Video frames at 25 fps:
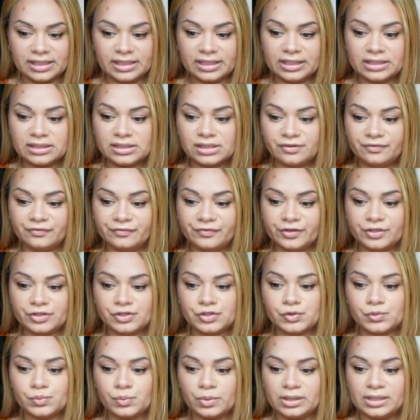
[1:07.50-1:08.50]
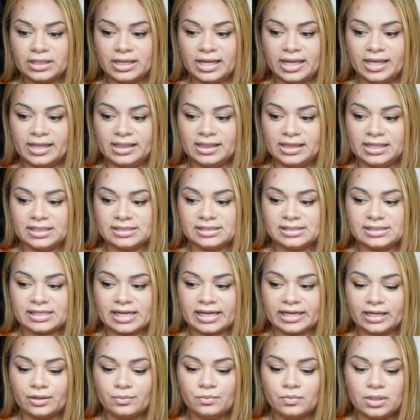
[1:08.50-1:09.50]
is the first one and the
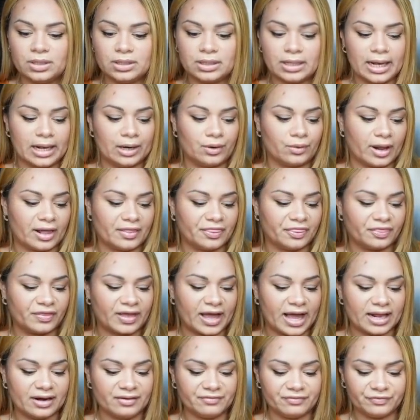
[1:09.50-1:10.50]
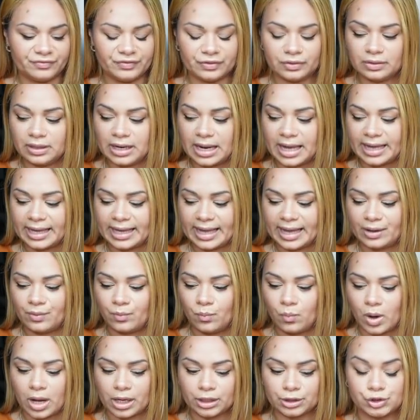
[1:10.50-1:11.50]
second one. I don't know, I kind of feel like I
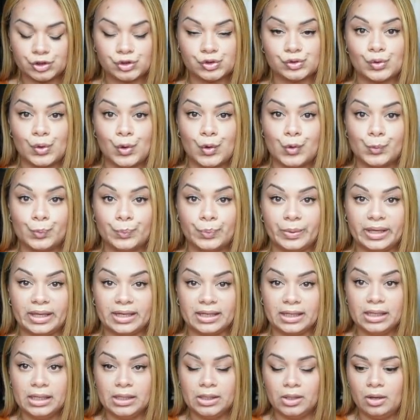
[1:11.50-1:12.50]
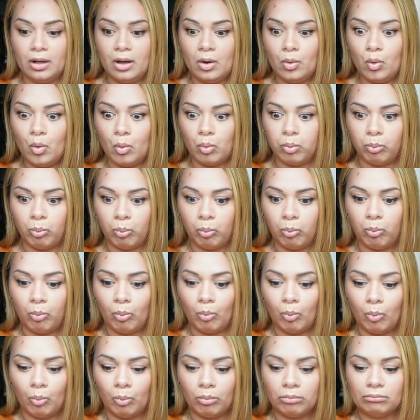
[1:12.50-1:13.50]
want to open. Ooh.
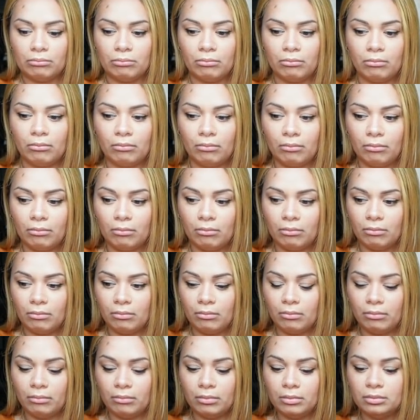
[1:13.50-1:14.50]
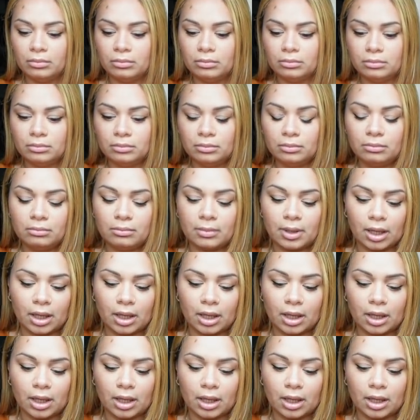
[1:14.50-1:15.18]
Oh my